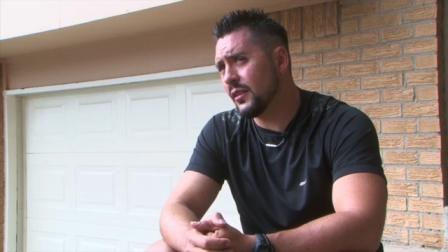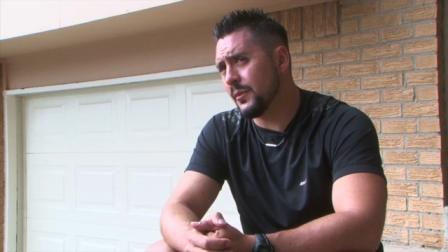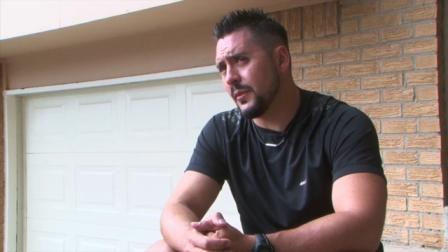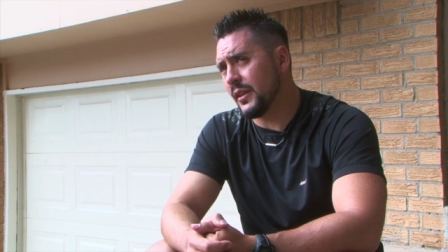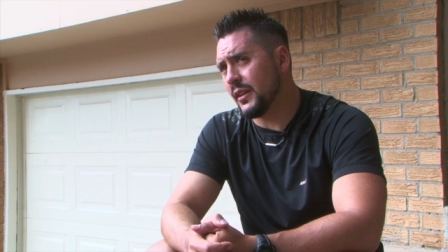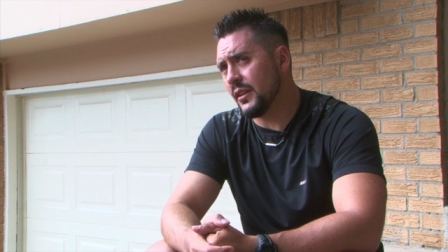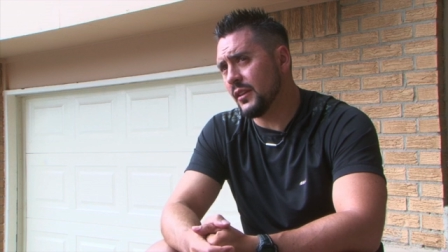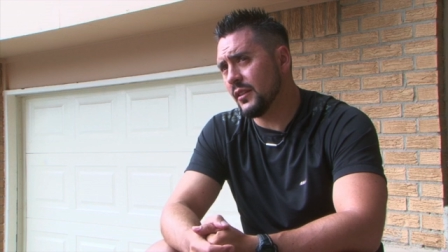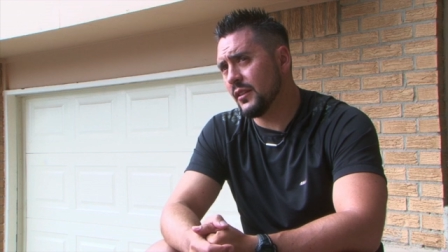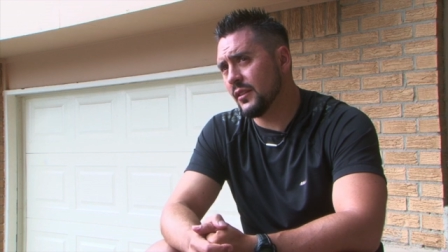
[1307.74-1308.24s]
to
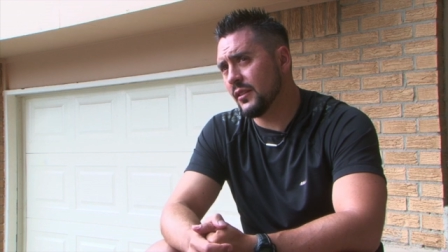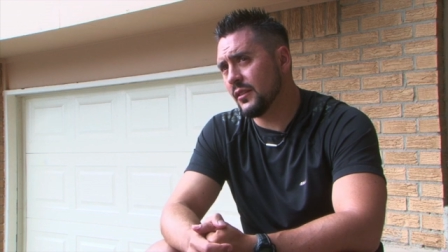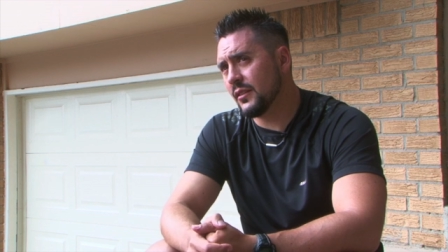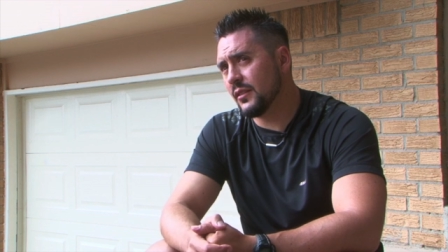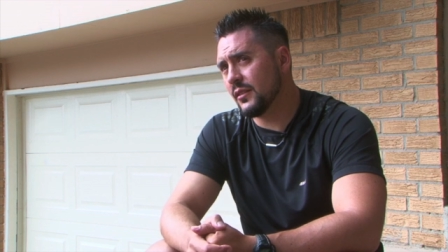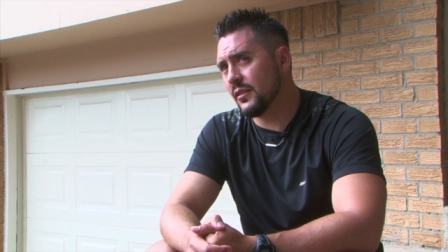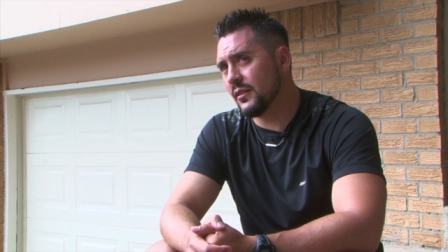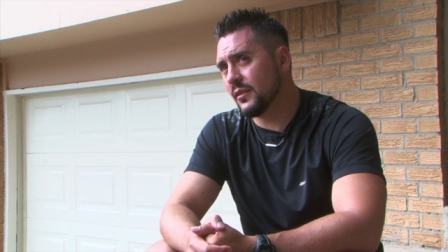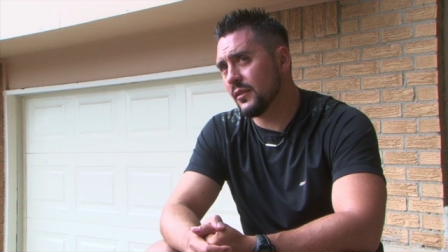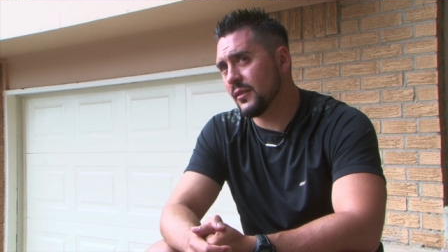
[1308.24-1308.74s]
me
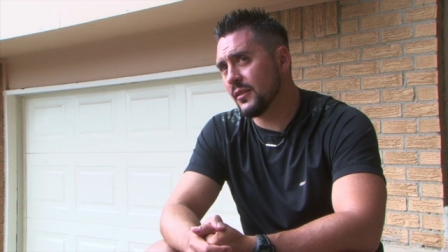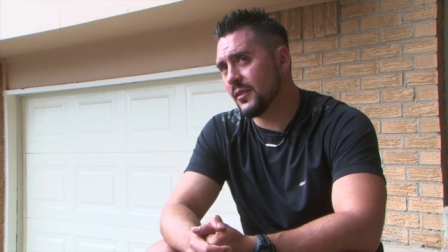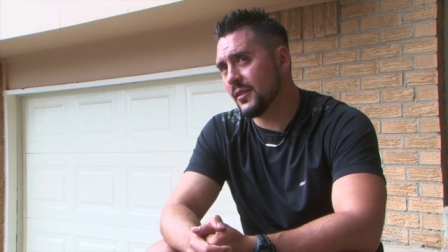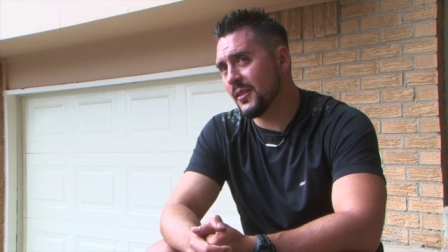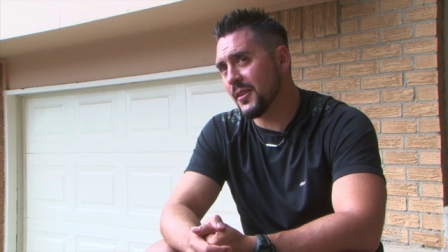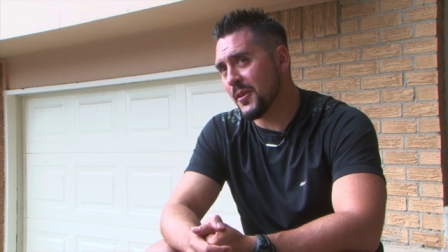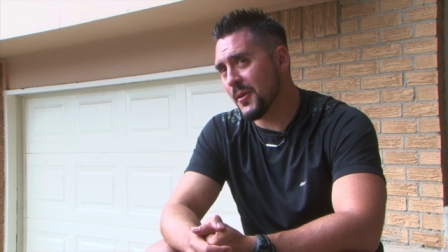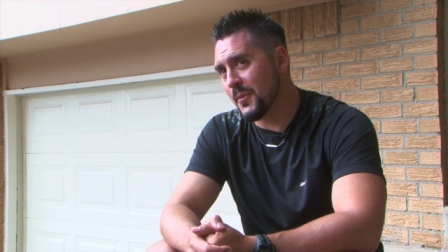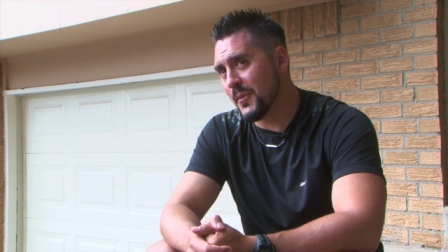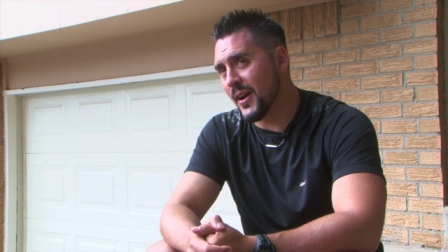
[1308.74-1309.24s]

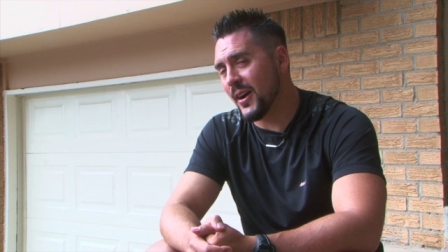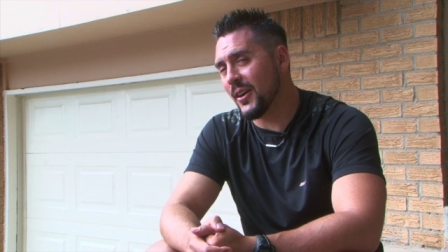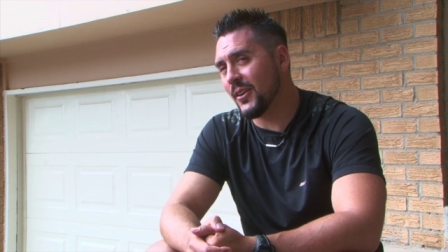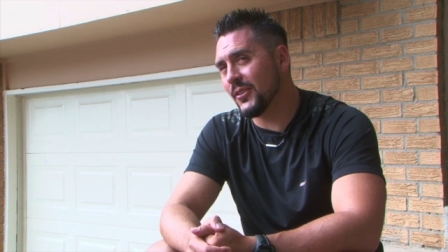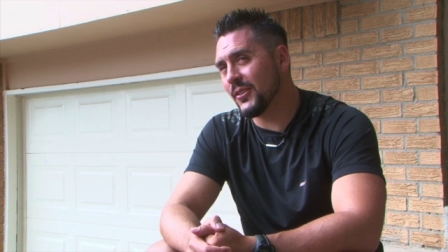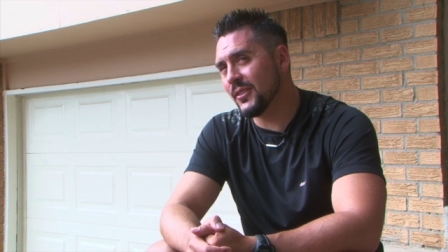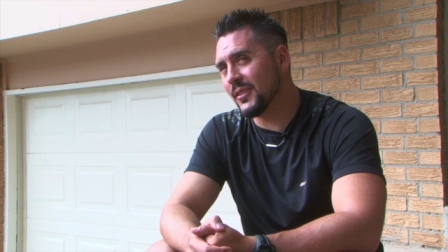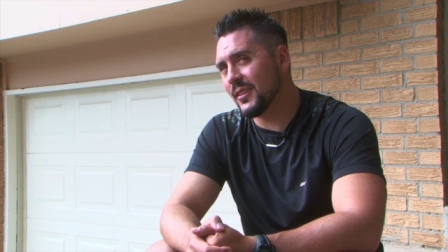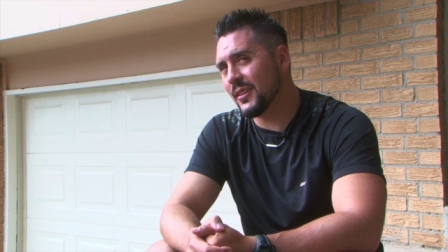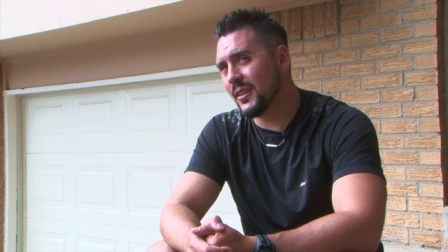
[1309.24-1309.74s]

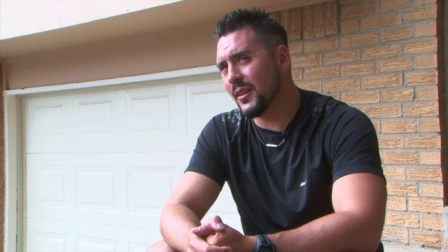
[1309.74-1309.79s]
about